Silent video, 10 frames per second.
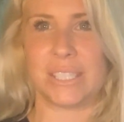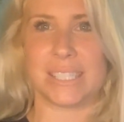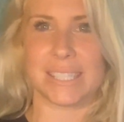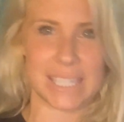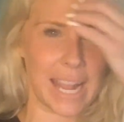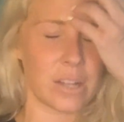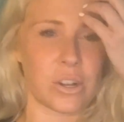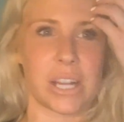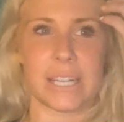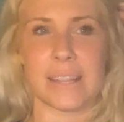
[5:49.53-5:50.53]
stand
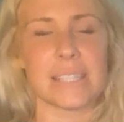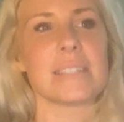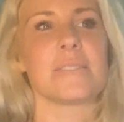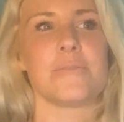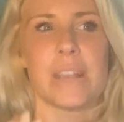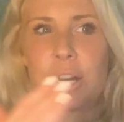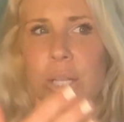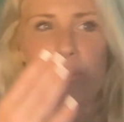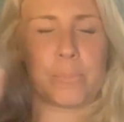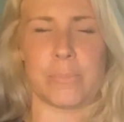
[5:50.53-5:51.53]
on, and this is
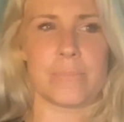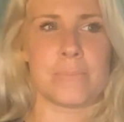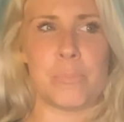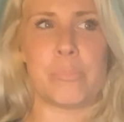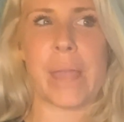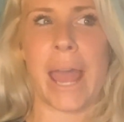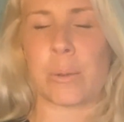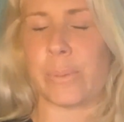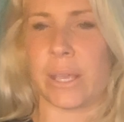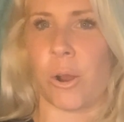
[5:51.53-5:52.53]
very
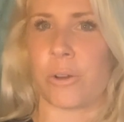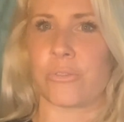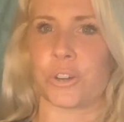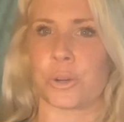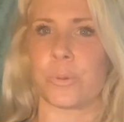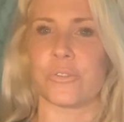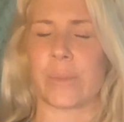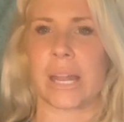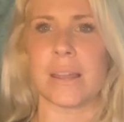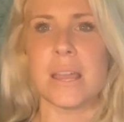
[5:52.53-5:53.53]
bad PR for your movement.